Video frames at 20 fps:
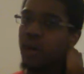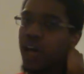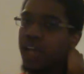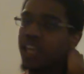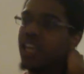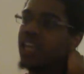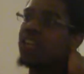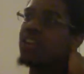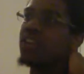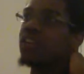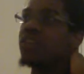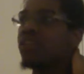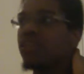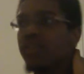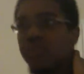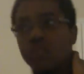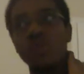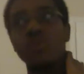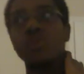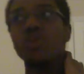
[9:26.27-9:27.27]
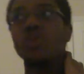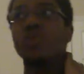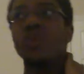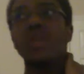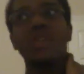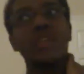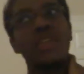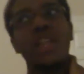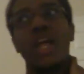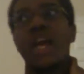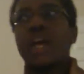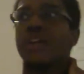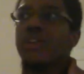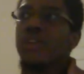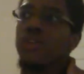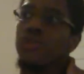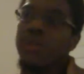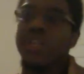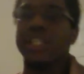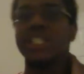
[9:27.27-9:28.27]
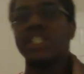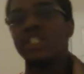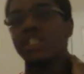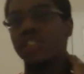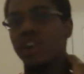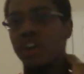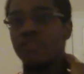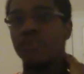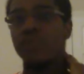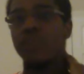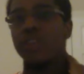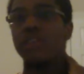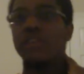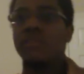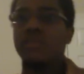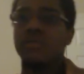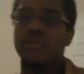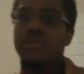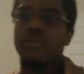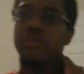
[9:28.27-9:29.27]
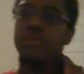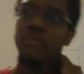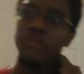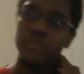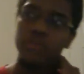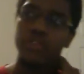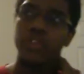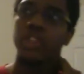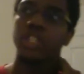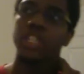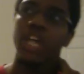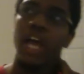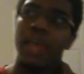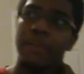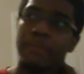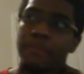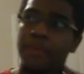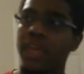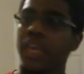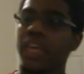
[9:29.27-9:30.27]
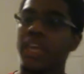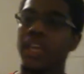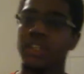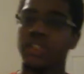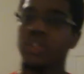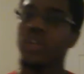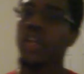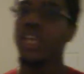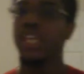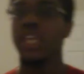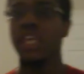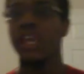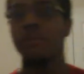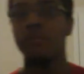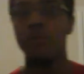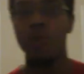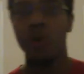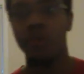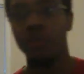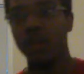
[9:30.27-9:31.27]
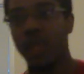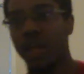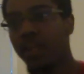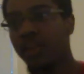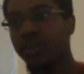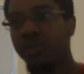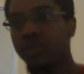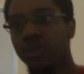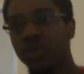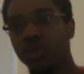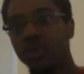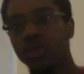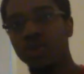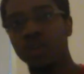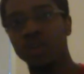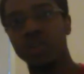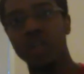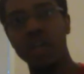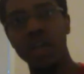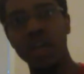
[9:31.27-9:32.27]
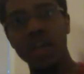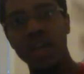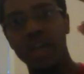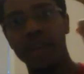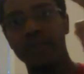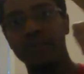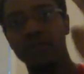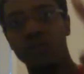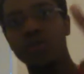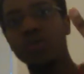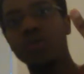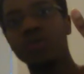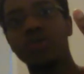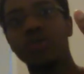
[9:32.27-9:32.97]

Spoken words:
I can do a lot of crazy stuff with it for the time being until I can get more Blackluster Soldiers. I have 2